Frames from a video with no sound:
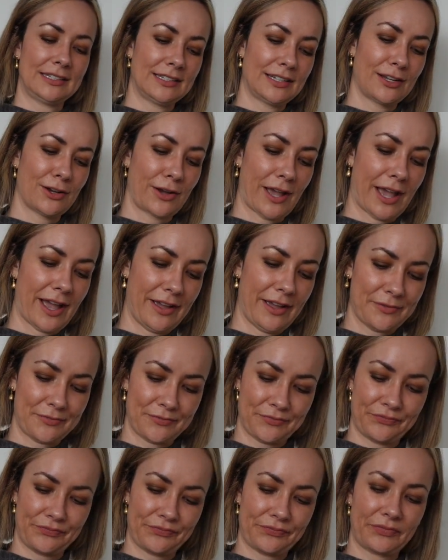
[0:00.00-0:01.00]
Okay.
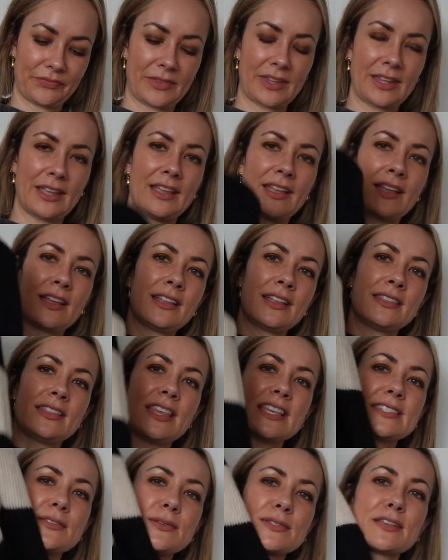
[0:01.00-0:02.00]

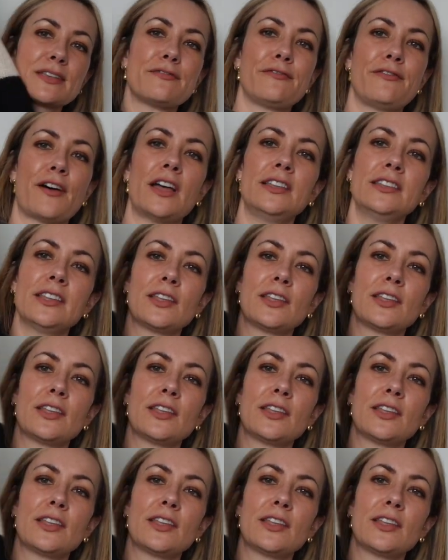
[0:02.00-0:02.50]
This is a fun